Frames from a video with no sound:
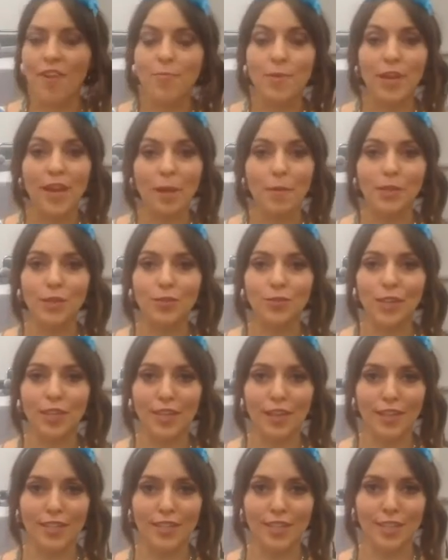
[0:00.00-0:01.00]
I've been coming to
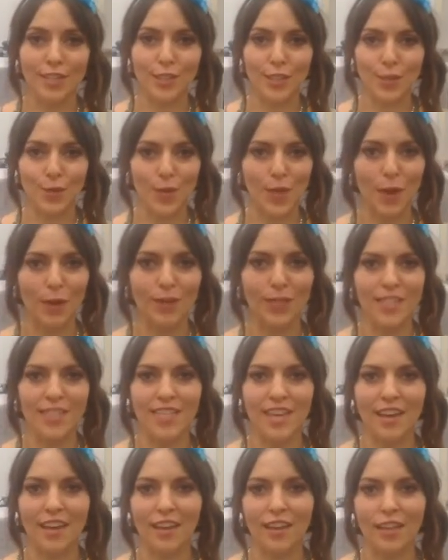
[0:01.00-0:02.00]
VidCon since
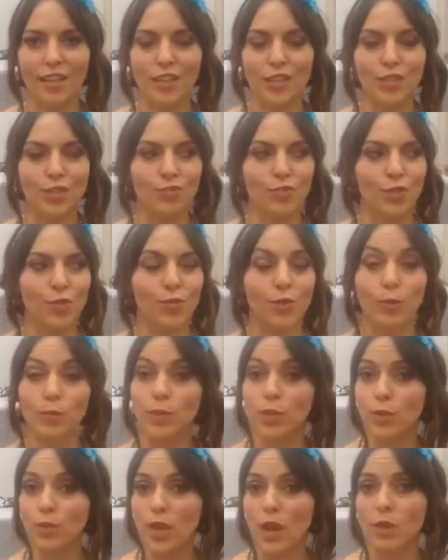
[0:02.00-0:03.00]
2010 and it's grew from
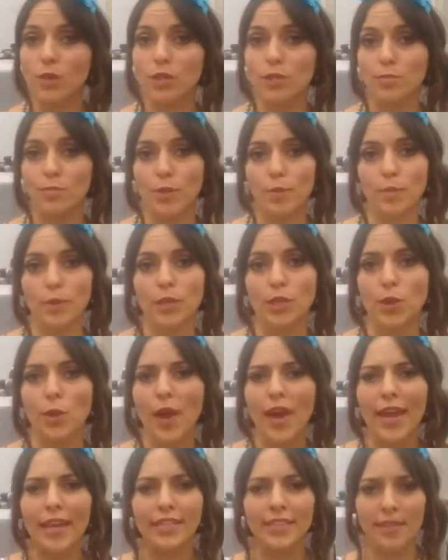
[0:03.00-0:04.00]
2,000 people to
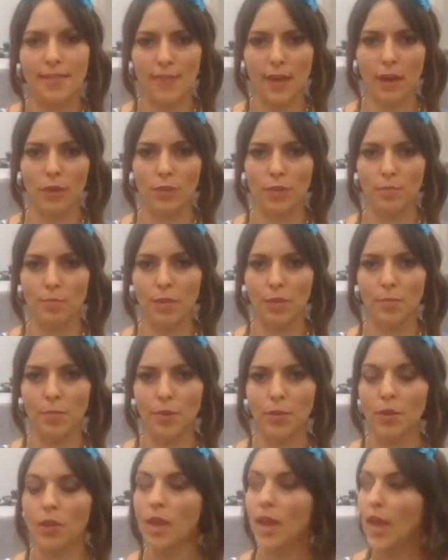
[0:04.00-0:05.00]
18,000
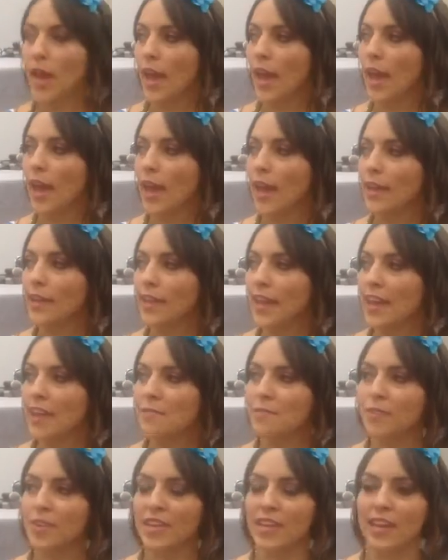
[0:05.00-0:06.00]
people. And
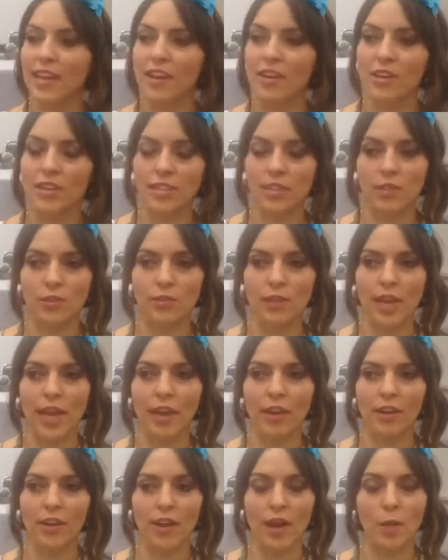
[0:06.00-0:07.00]
every year as a
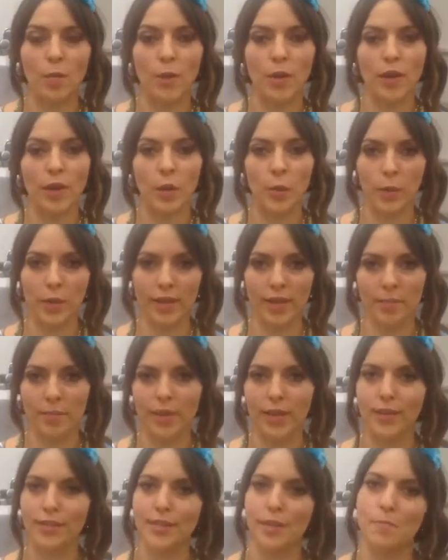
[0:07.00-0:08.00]
creator, I want to quit
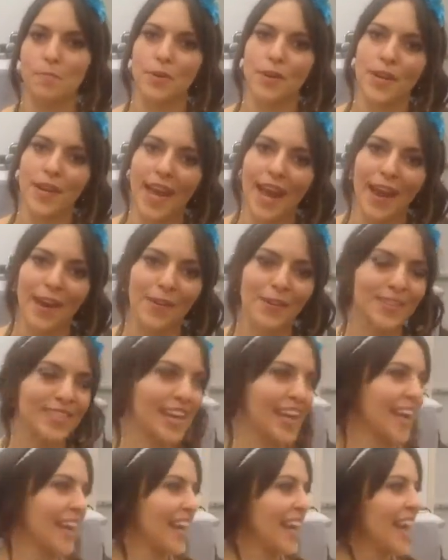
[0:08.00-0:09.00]
because I burn out
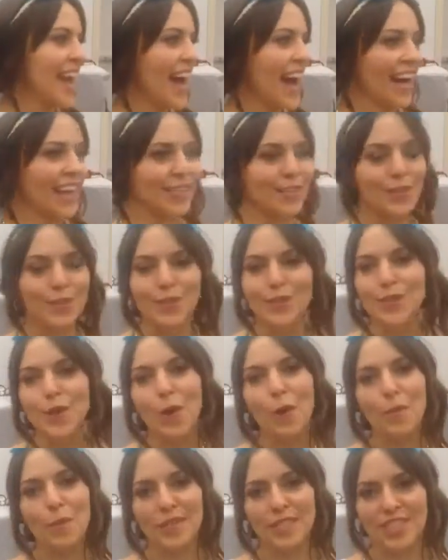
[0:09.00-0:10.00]
and I do
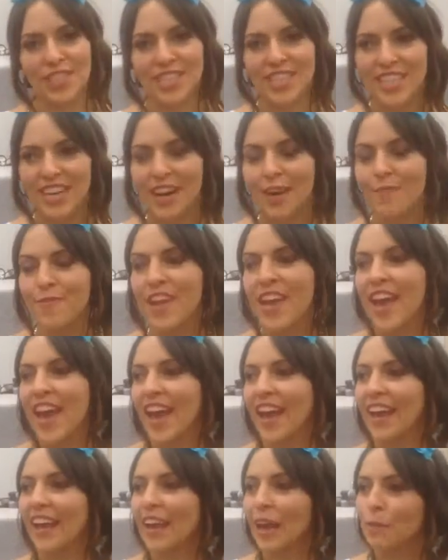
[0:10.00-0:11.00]
so much stuff.
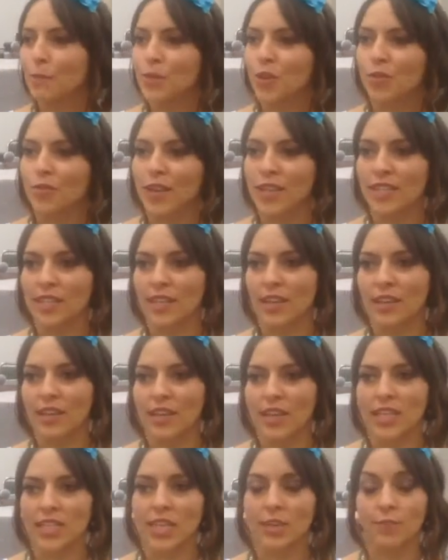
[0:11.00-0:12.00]
And I come to events like
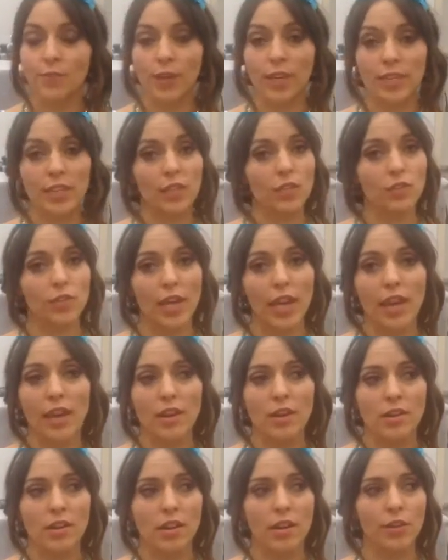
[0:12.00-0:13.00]
this, as a
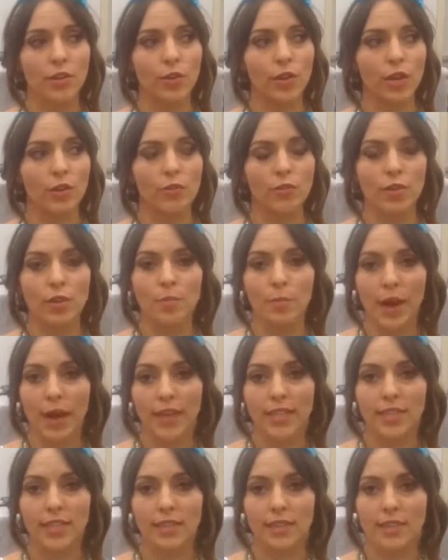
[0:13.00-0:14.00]
creator, you get
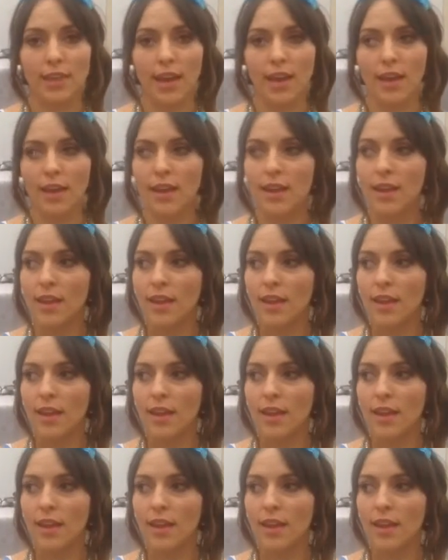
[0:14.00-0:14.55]
reminded that